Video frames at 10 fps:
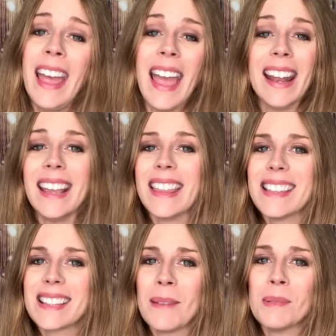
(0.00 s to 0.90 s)
And again,
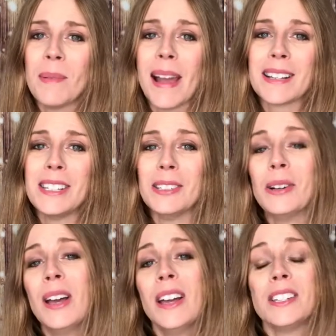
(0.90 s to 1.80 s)
this comes back to
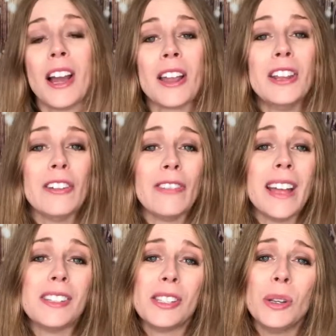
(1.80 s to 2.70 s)
talking to your
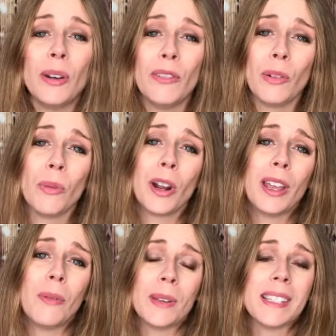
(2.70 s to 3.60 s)
vet too if you're
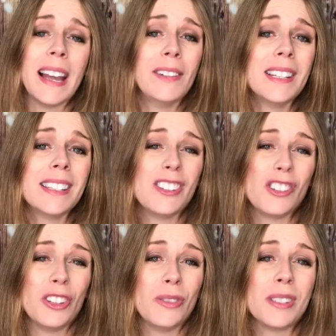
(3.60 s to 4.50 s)
working with soundness
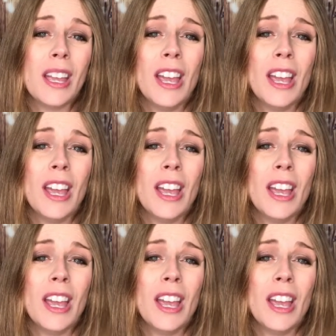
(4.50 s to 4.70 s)
issues.